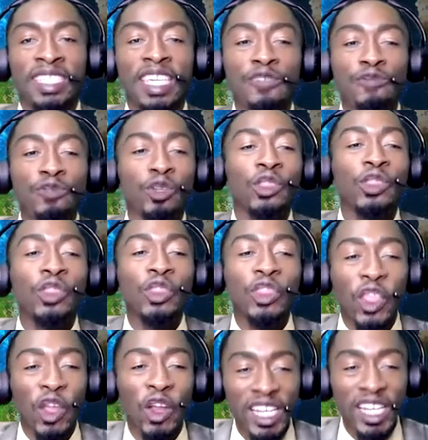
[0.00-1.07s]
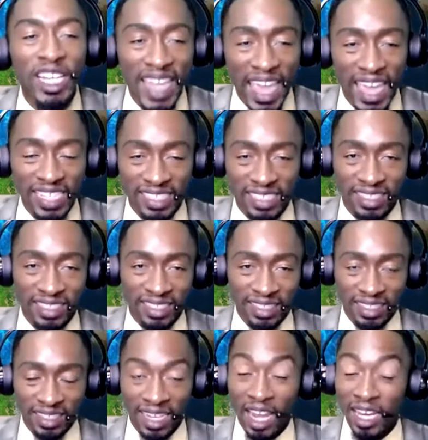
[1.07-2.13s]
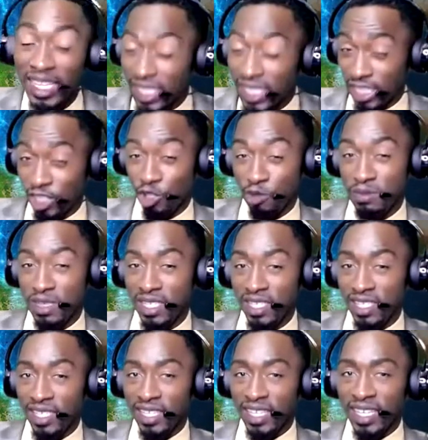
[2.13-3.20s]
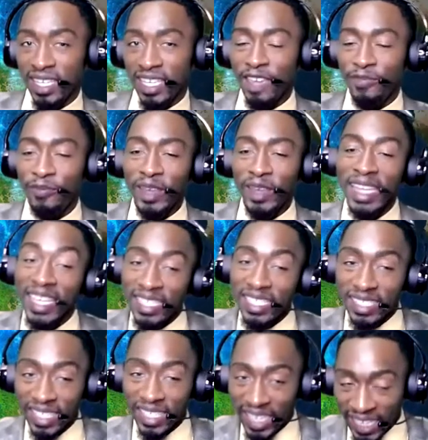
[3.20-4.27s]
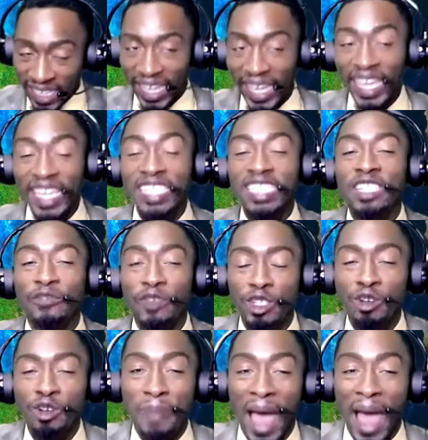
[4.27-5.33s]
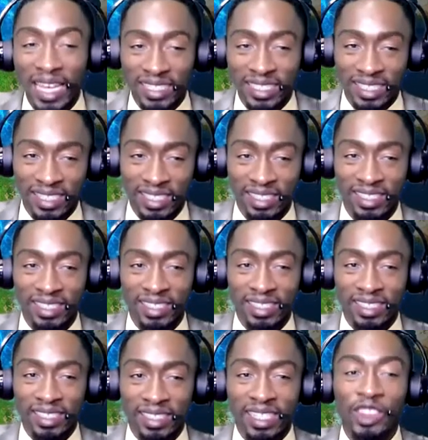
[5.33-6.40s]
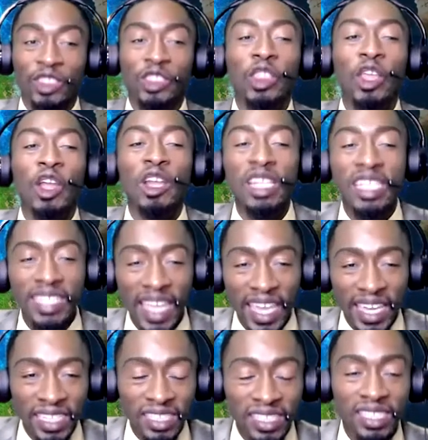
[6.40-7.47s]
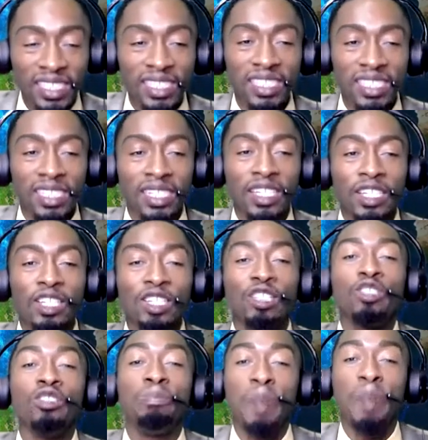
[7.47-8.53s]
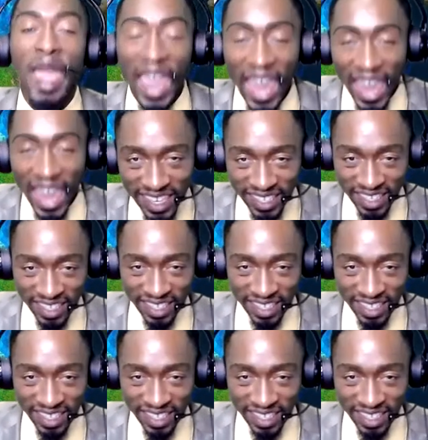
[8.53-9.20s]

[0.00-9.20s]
give you 30 days. Now listen to me. If it is an individual policy, 30 days to pay